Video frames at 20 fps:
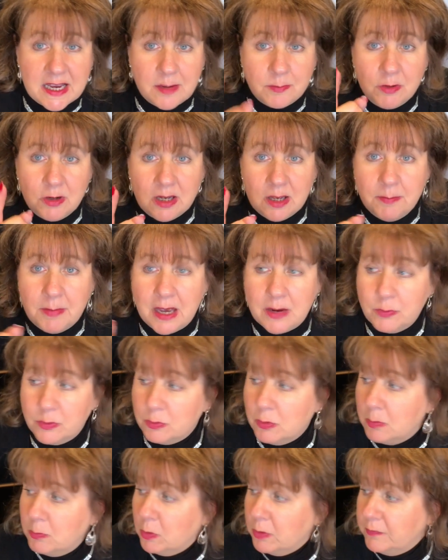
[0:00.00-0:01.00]
I'm gonna come back with
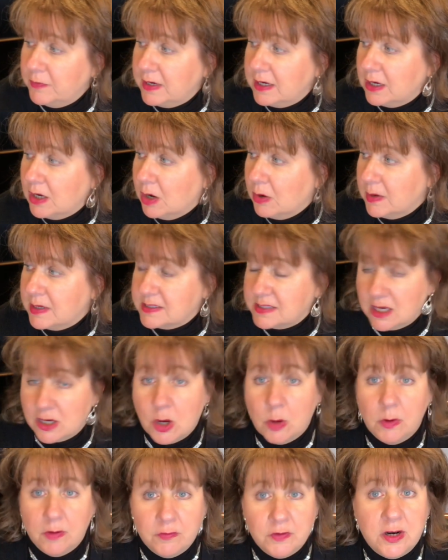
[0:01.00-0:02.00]
one more video as I
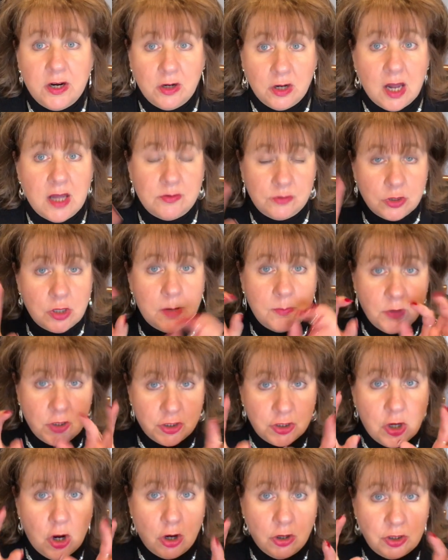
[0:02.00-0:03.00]
go over here and I'm gonna
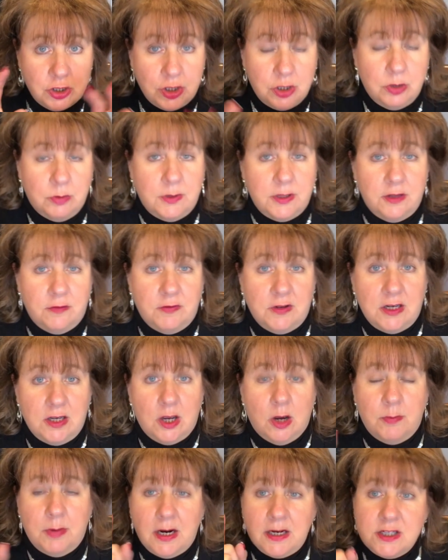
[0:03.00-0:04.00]
talk to you in the
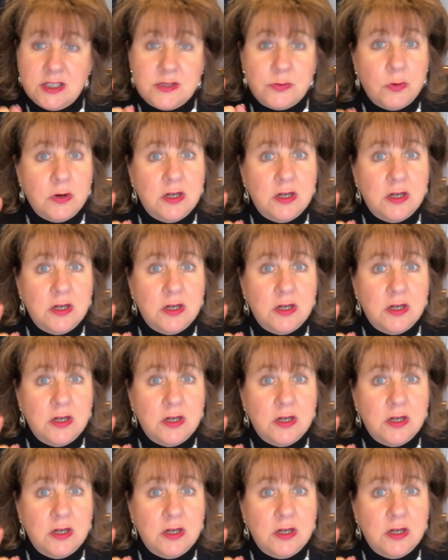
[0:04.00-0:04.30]
video, but I'd